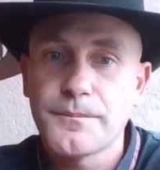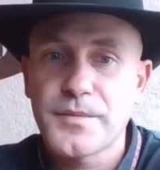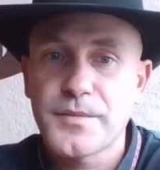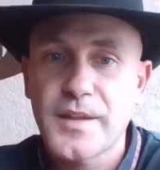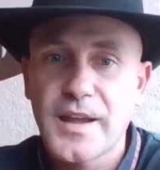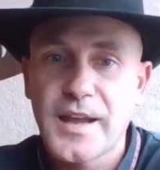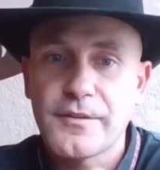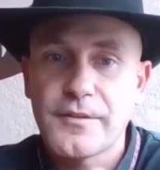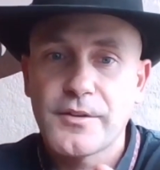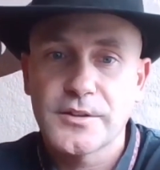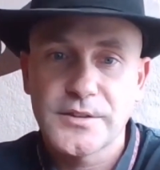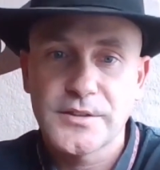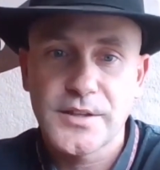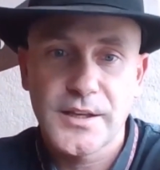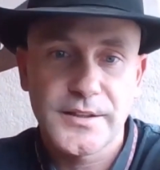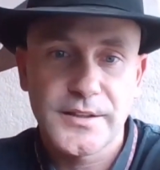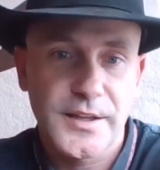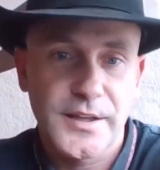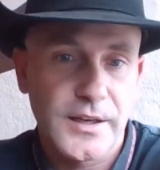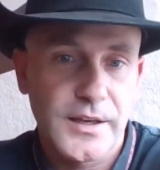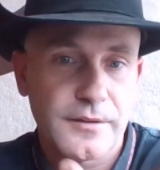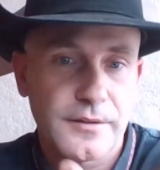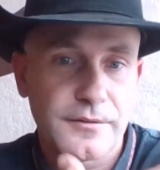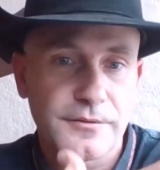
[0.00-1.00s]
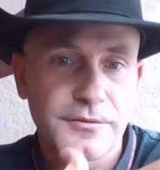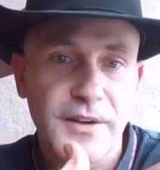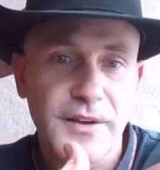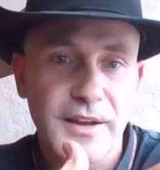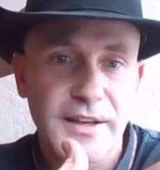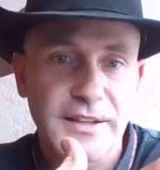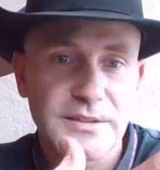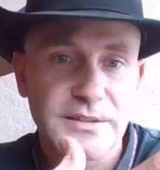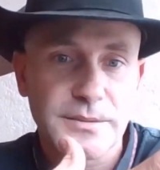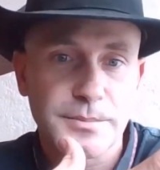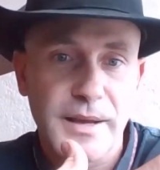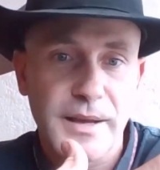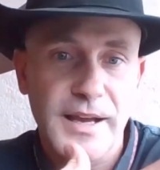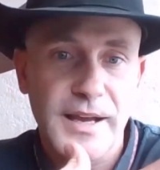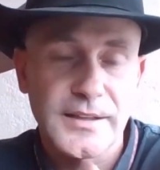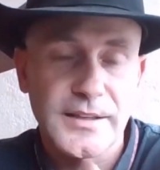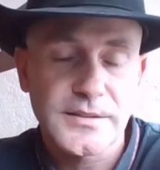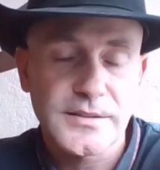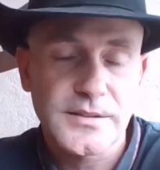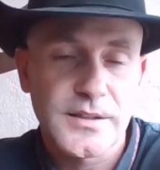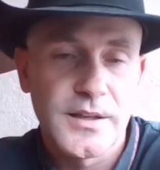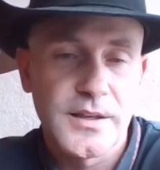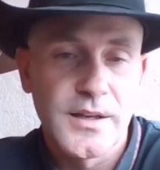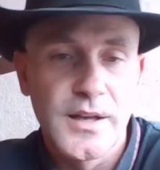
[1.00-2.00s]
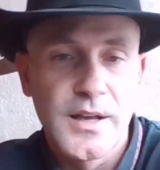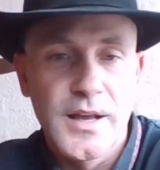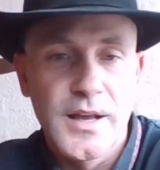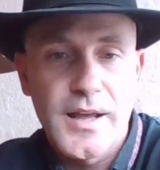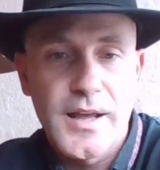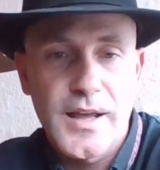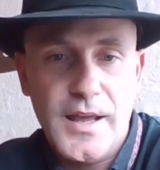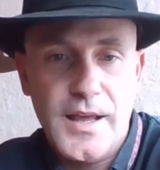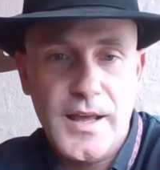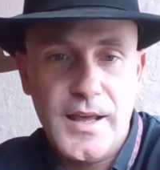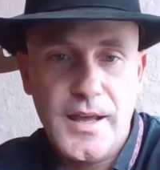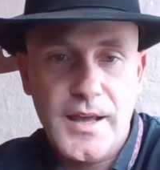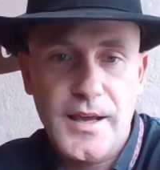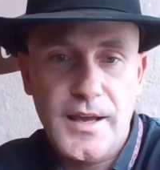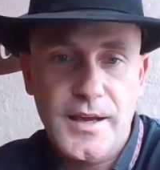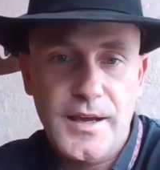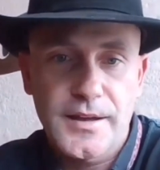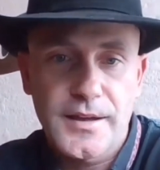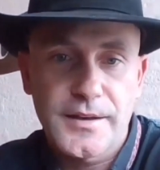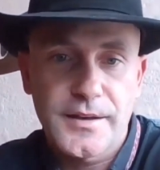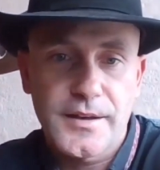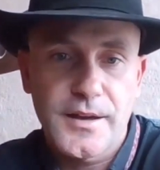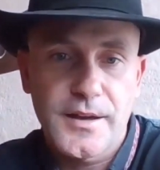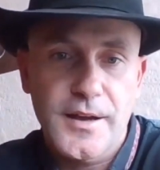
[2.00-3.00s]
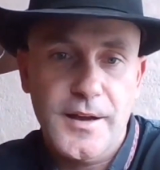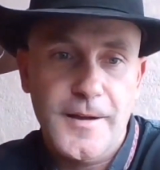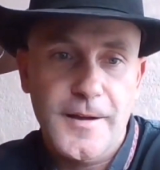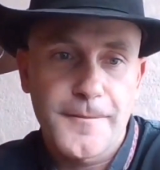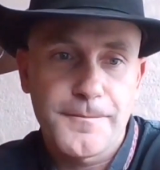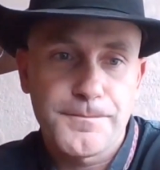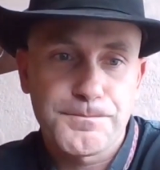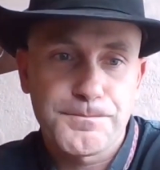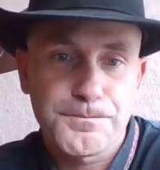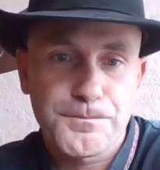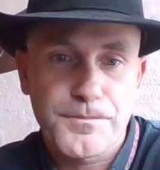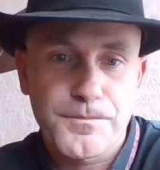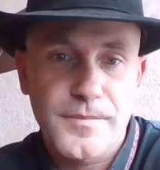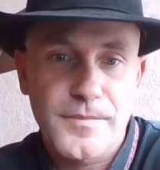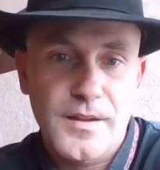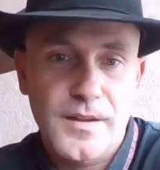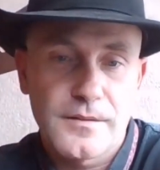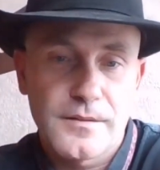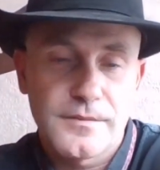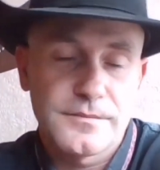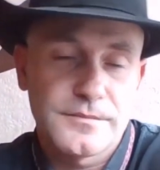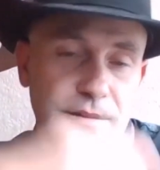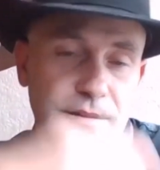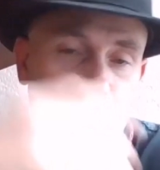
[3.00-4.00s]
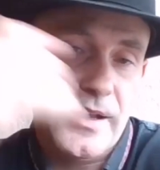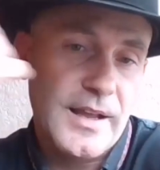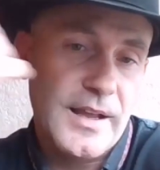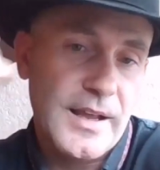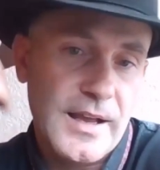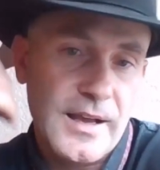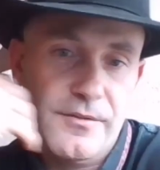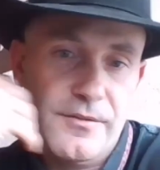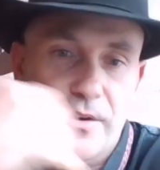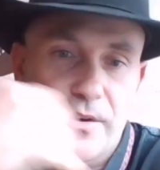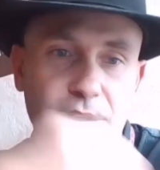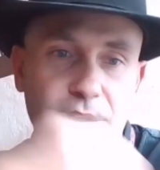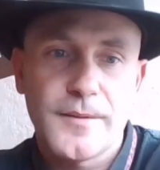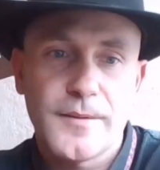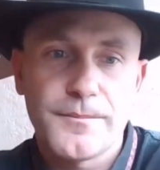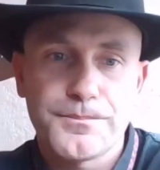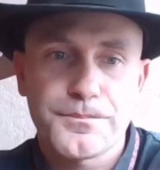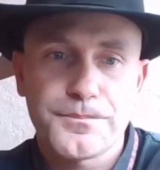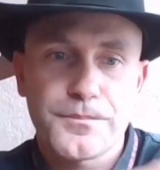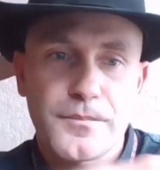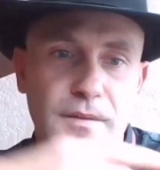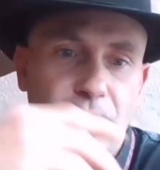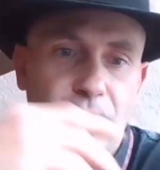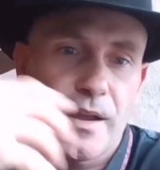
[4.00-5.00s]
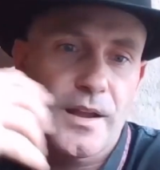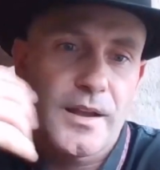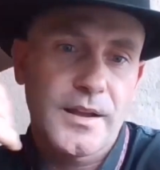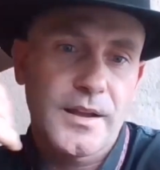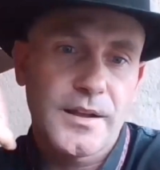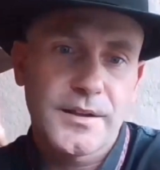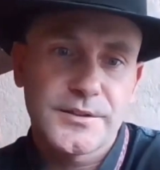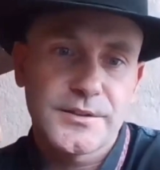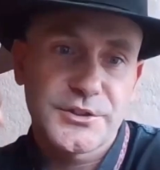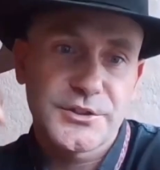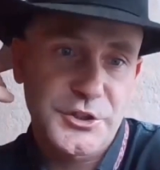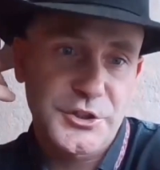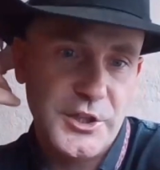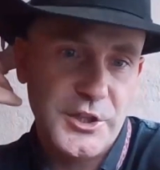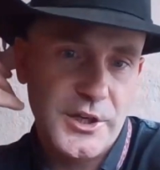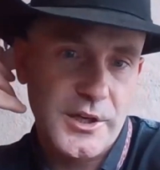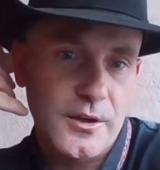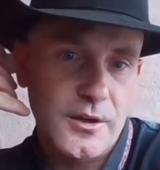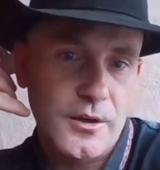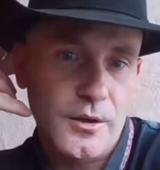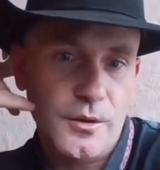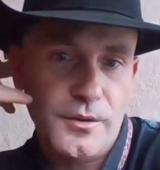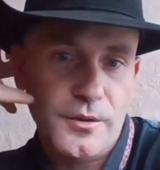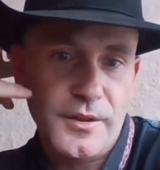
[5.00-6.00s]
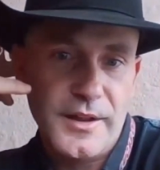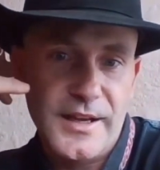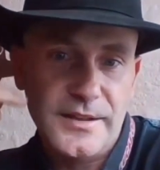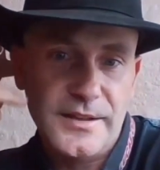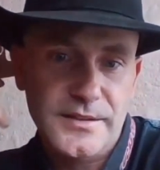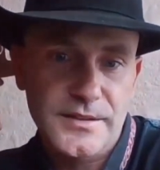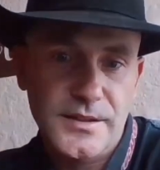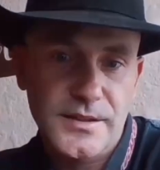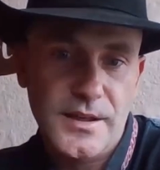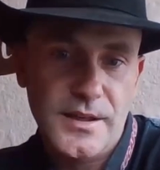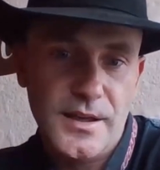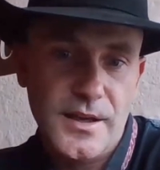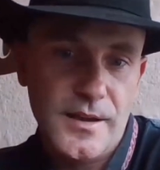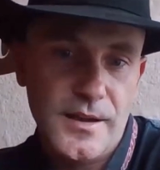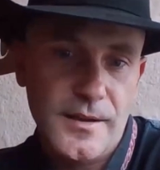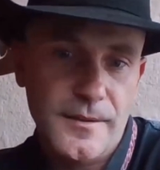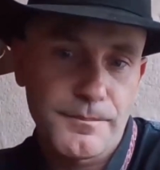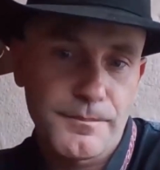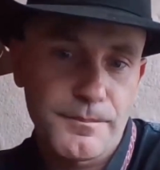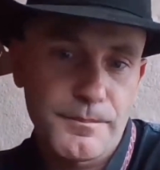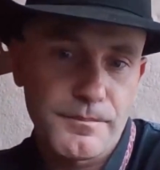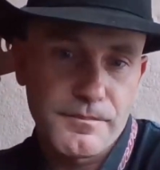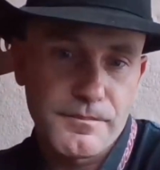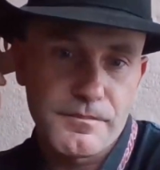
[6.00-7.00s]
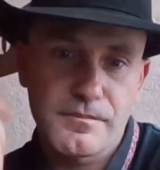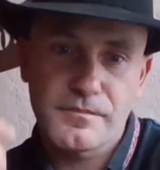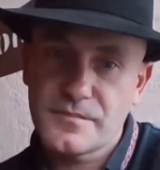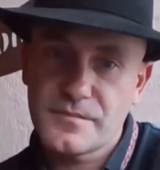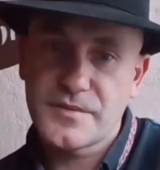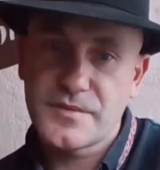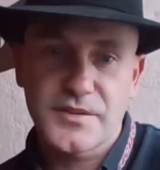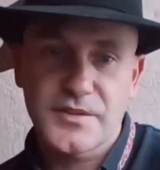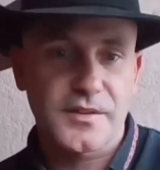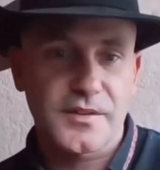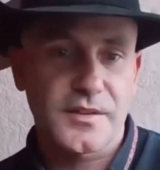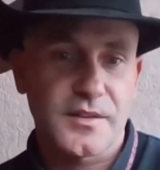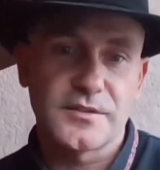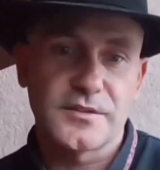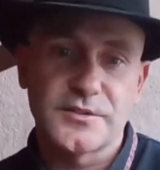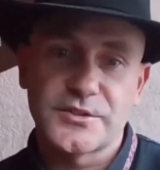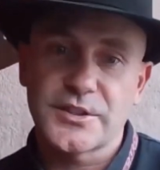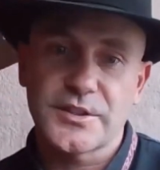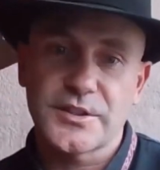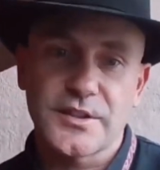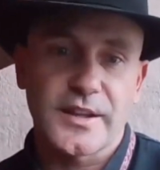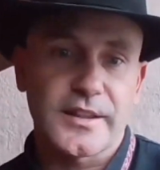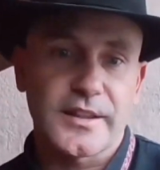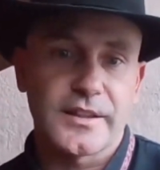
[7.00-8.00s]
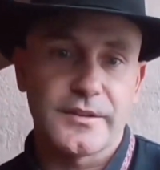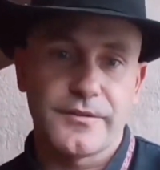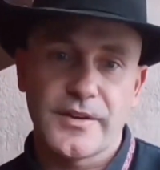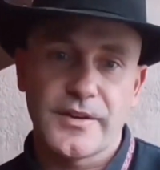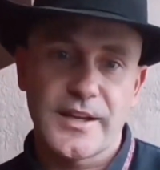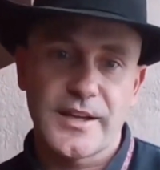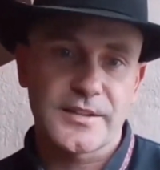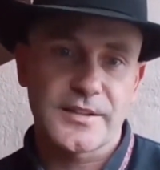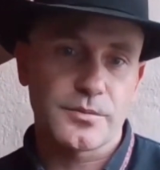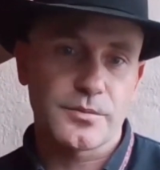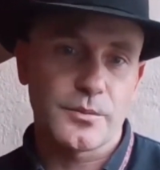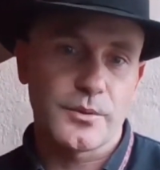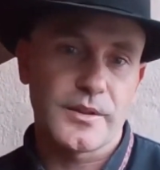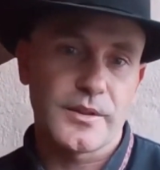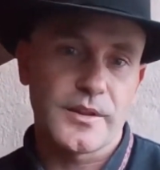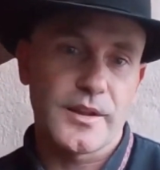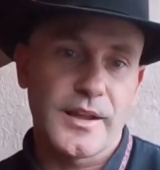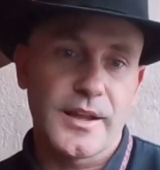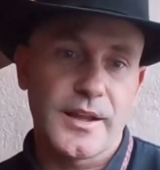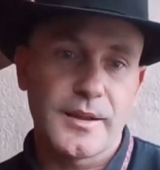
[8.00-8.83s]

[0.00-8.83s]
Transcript: They have a titanium face mask, and they have a shell that's just like the vest. When the